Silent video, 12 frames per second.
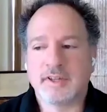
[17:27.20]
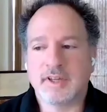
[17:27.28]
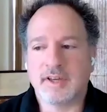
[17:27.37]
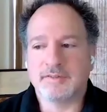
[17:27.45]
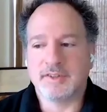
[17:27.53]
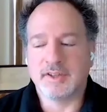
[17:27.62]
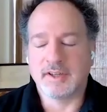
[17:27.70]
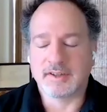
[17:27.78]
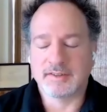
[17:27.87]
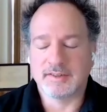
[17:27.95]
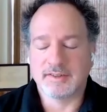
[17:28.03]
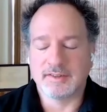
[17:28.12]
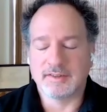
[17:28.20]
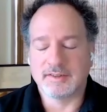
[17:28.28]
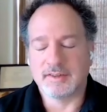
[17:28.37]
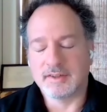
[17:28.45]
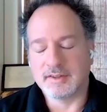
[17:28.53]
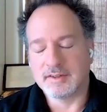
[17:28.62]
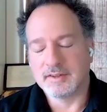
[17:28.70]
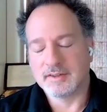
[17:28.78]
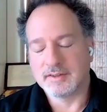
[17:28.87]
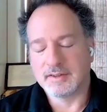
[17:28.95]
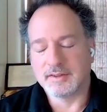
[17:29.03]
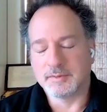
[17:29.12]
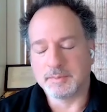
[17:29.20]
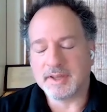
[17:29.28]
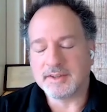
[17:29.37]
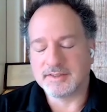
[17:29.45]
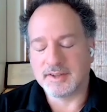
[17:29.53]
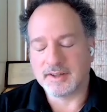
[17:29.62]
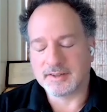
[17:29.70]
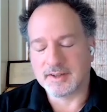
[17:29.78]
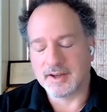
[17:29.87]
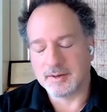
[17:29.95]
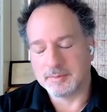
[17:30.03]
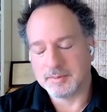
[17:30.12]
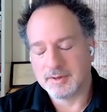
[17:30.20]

FTX is, uh, is pets.com.